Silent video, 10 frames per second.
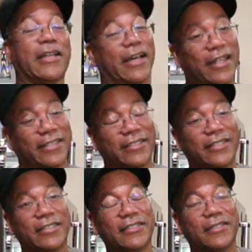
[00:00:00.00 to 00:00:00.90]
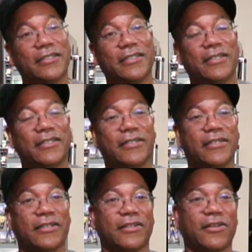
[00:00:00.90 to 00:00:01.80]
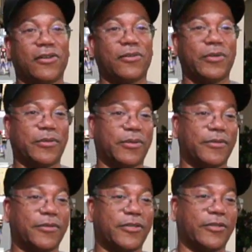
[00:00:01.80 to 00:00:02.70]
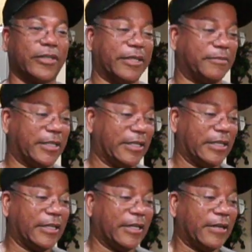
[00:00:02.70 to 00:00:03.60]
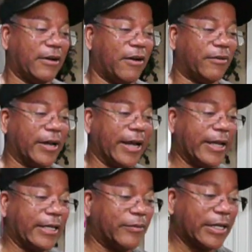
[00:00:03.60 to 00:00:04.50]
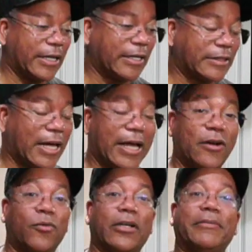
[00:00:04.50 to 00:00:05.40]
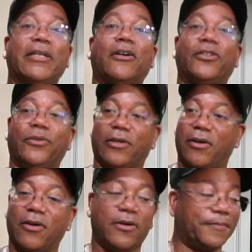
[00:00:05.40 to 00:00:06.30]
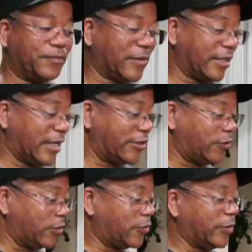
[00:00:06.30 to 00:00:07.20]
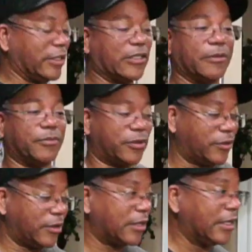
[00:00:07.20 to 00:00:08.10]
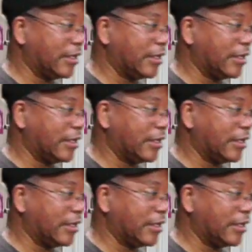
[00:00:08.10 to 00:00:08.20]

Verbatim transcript: nice. But I don't see how long, long we we've been streaming. on. All right. Anyway, guys, I don't want to be on too long. That's short, sweet, and simple cook.